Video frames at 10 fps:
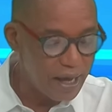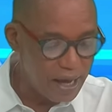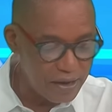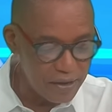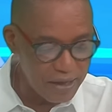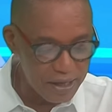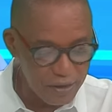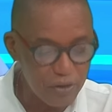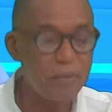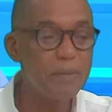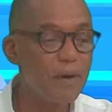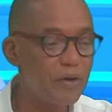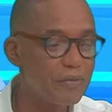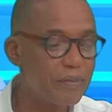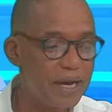and that is to be part
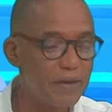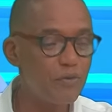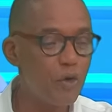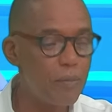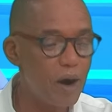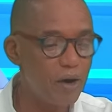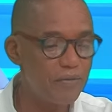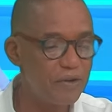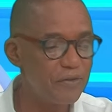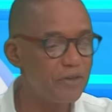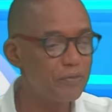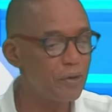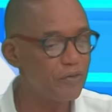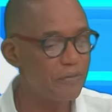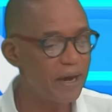of my informal markup in
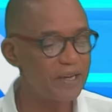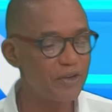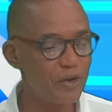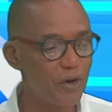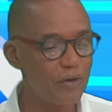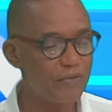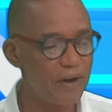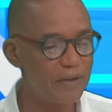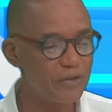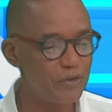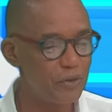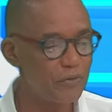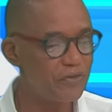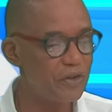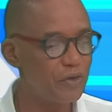for Mike de Kock, 5 to 2,
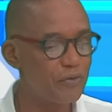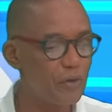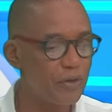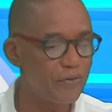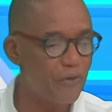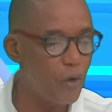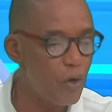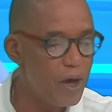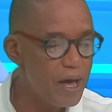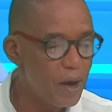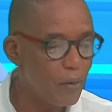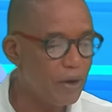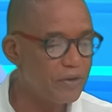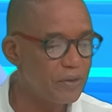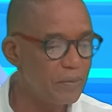15 to 4, the 4,
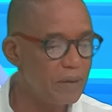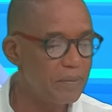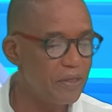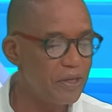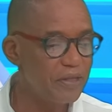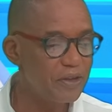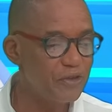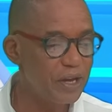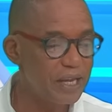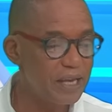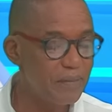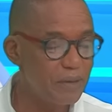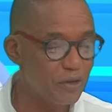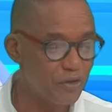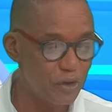Quantum Leap, and then the 10, Give Me
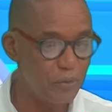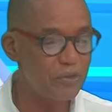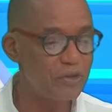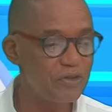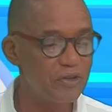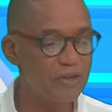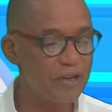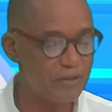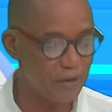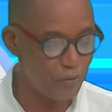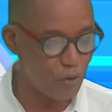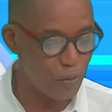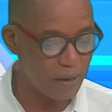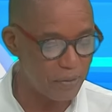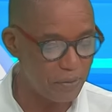a Shot. We just discussed that form
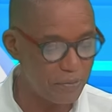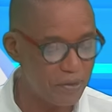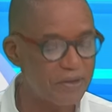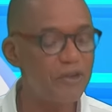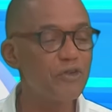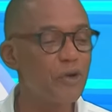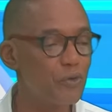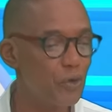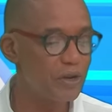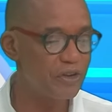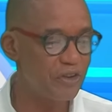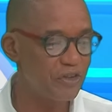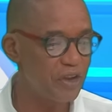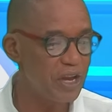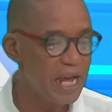line when we were touching on Royal Edition.